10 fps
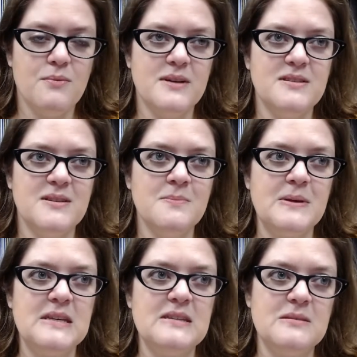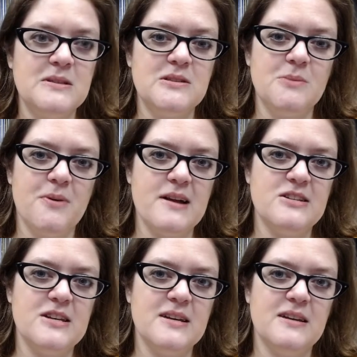Rest in peace, Mister
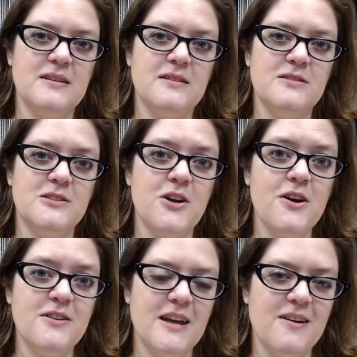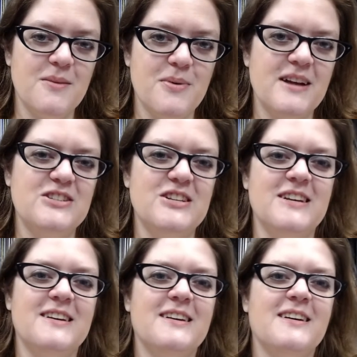Pratchett. Sir Terry Pratchett.